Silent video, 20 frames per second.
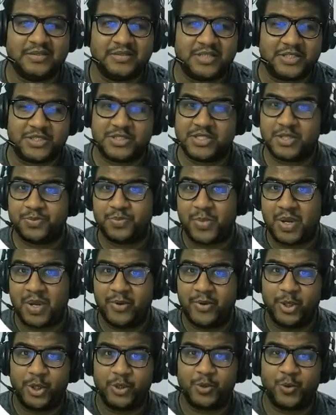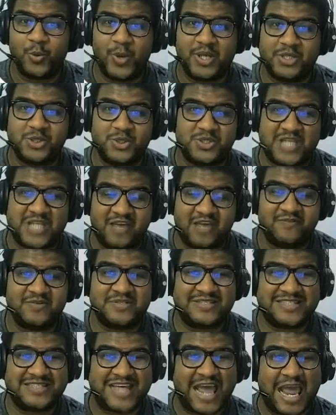This is a very good way to
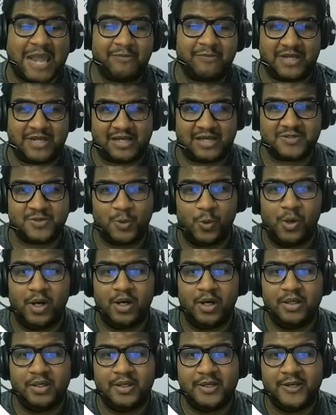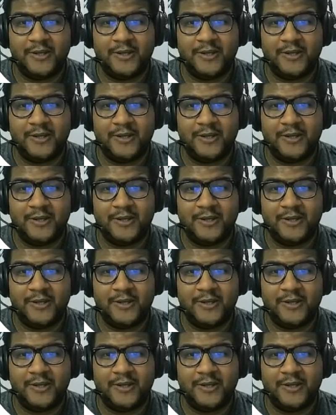save time as well.